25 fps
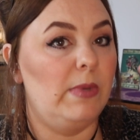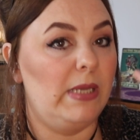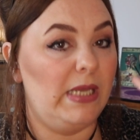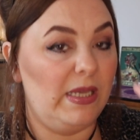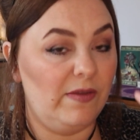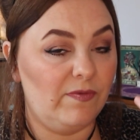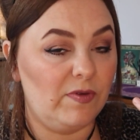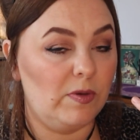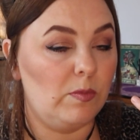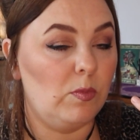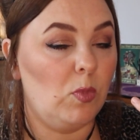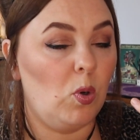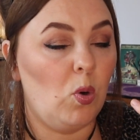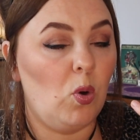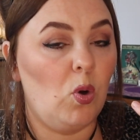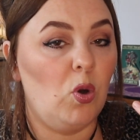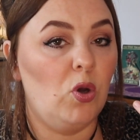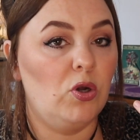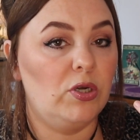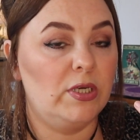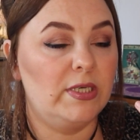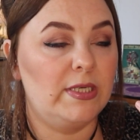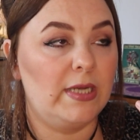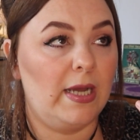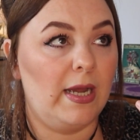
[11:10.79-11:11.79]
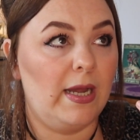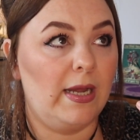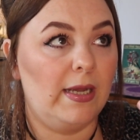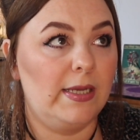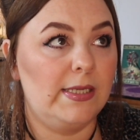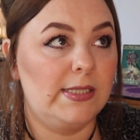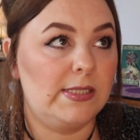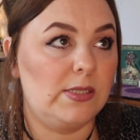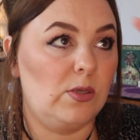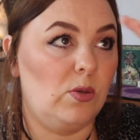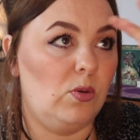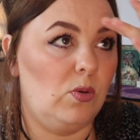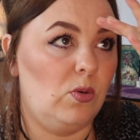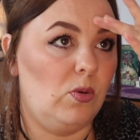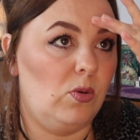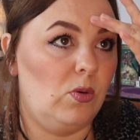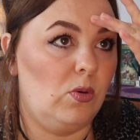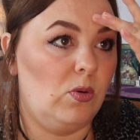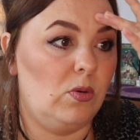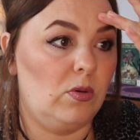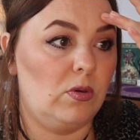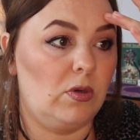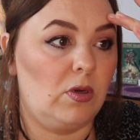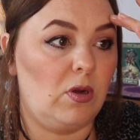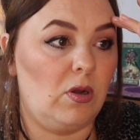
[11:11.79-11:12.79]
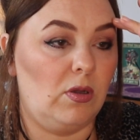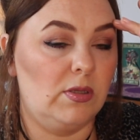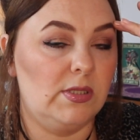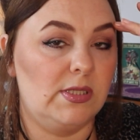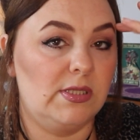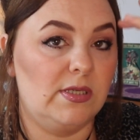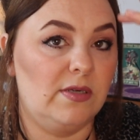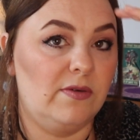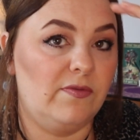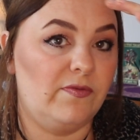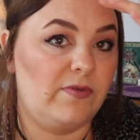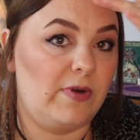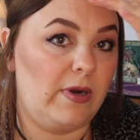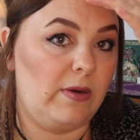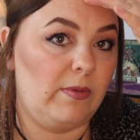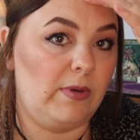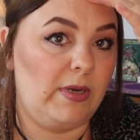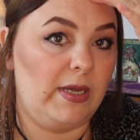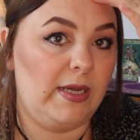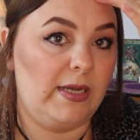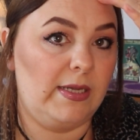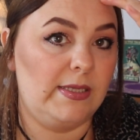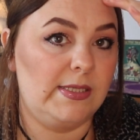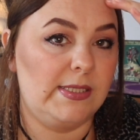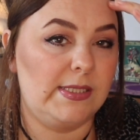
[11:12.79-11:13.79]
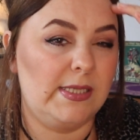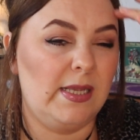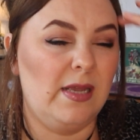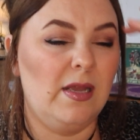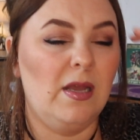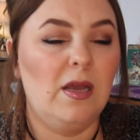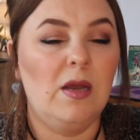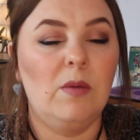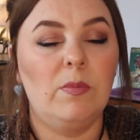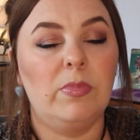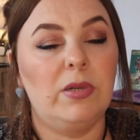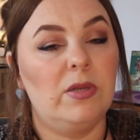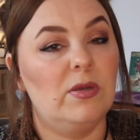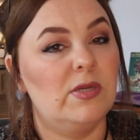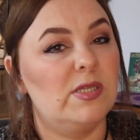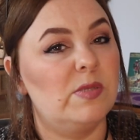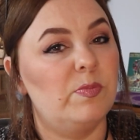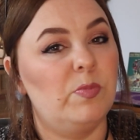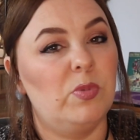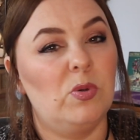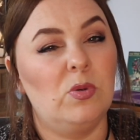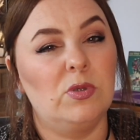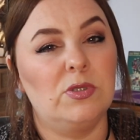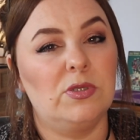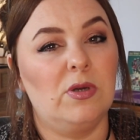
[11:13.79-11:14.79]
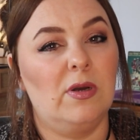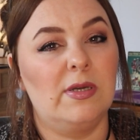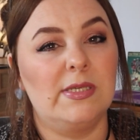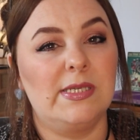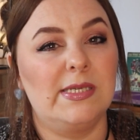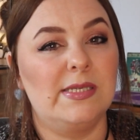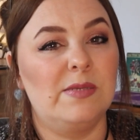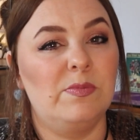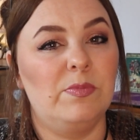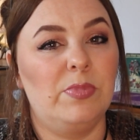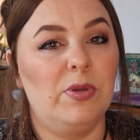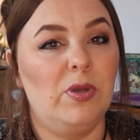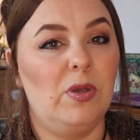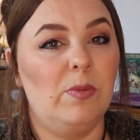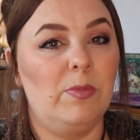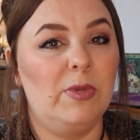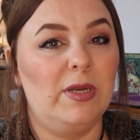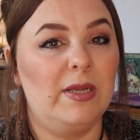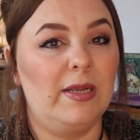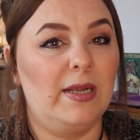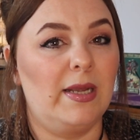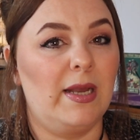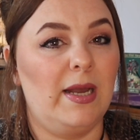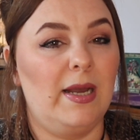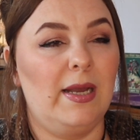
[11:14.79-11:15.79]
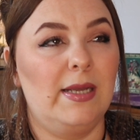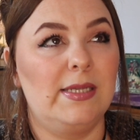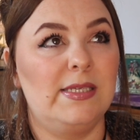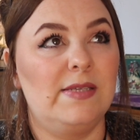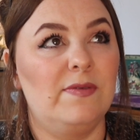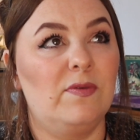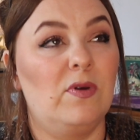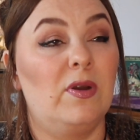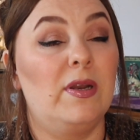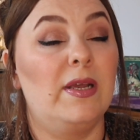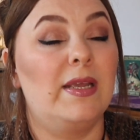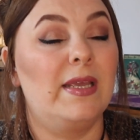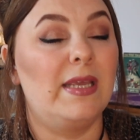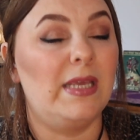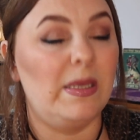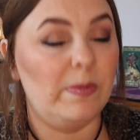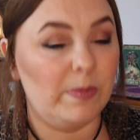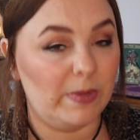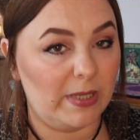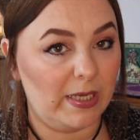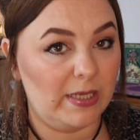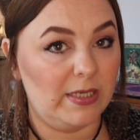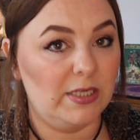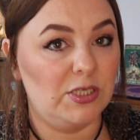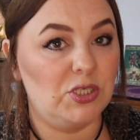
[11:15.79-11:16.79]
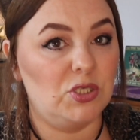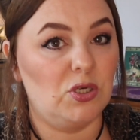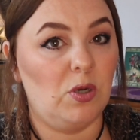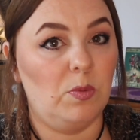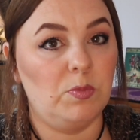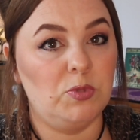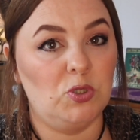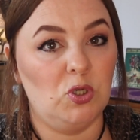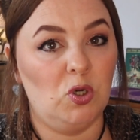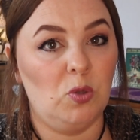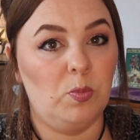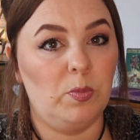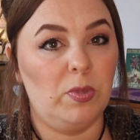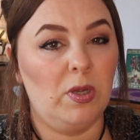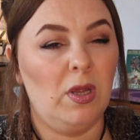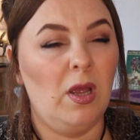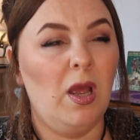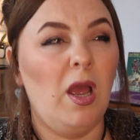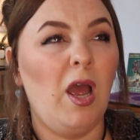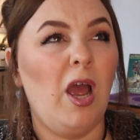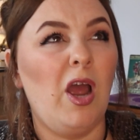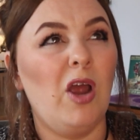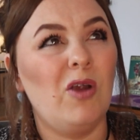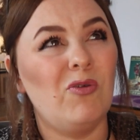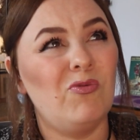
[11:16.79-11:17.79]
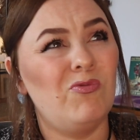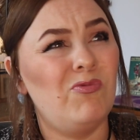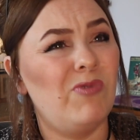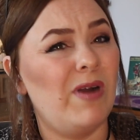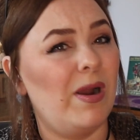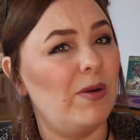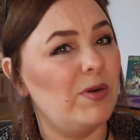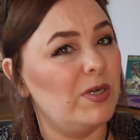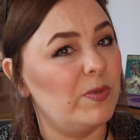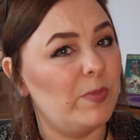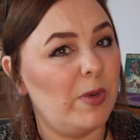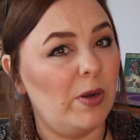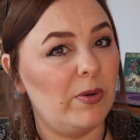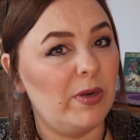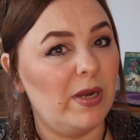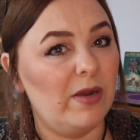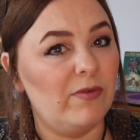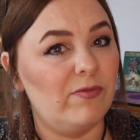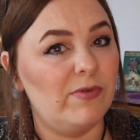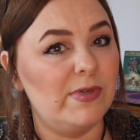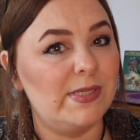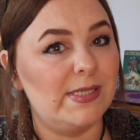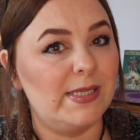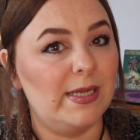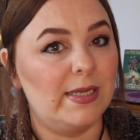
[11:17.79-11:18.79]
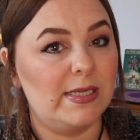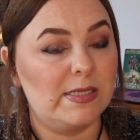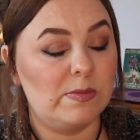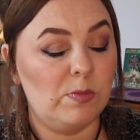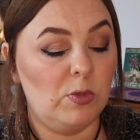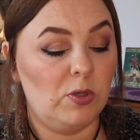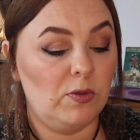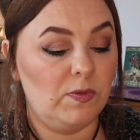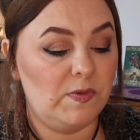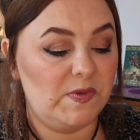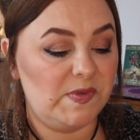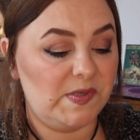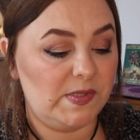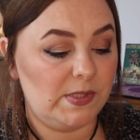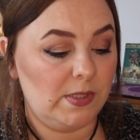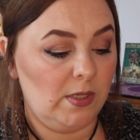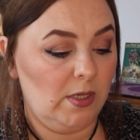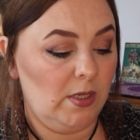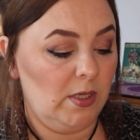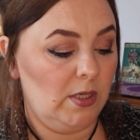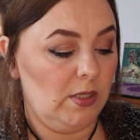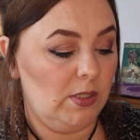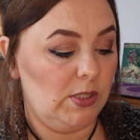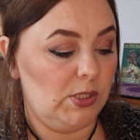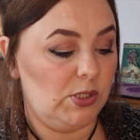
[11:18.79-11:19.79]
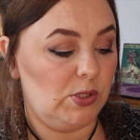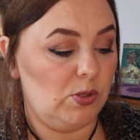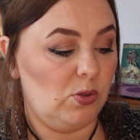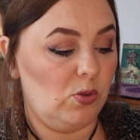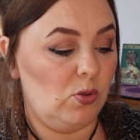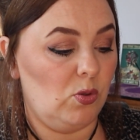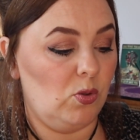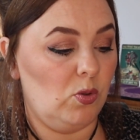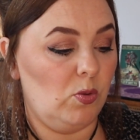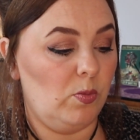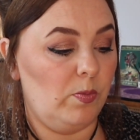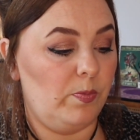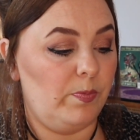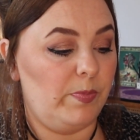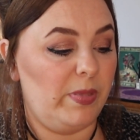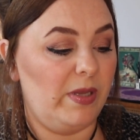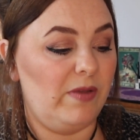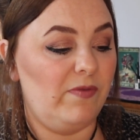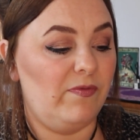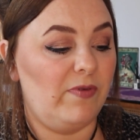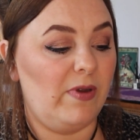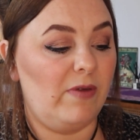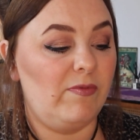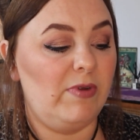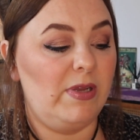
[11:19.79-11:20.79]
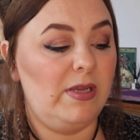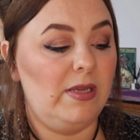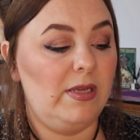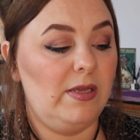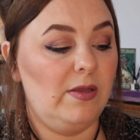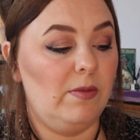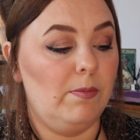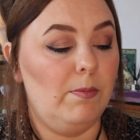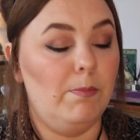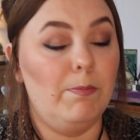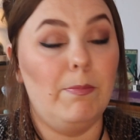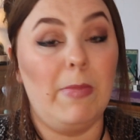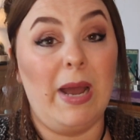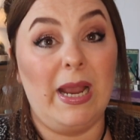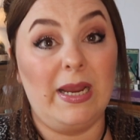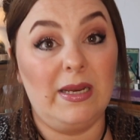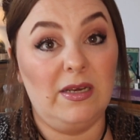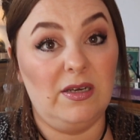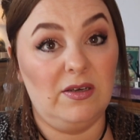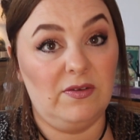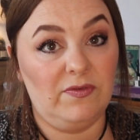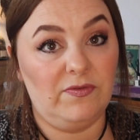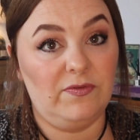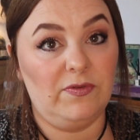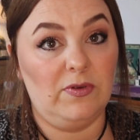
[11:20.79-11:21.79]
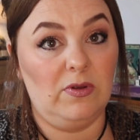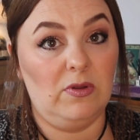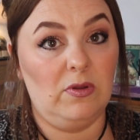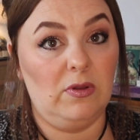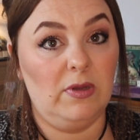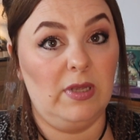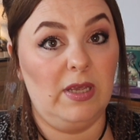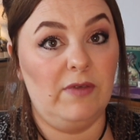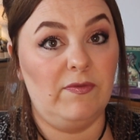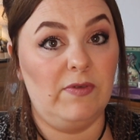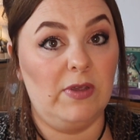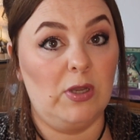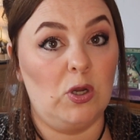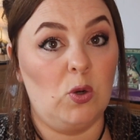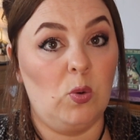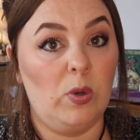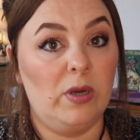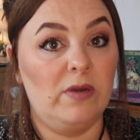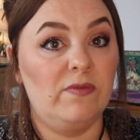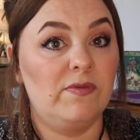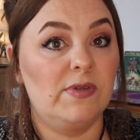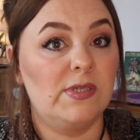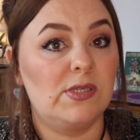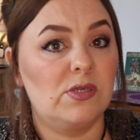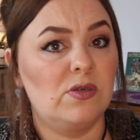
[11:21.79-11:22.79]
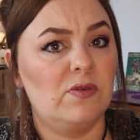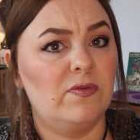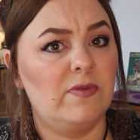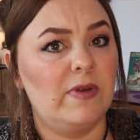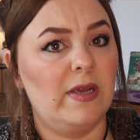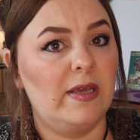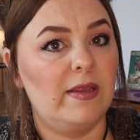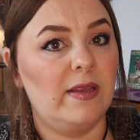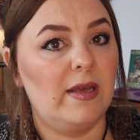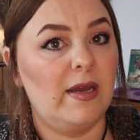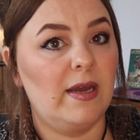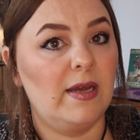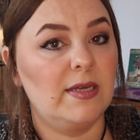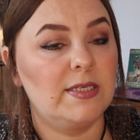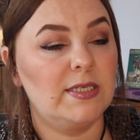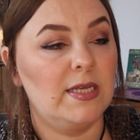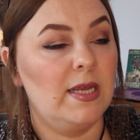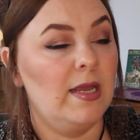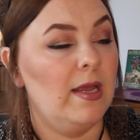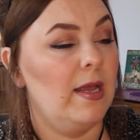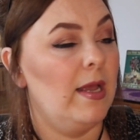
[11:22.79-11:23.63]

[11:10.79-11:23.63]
Even more hooded eyes or constant frown lines? Plus Botox isn't permanent, guys. You've got to keep getting it topped up around about every 6 months. So be very mindful if you go in for stuff like that.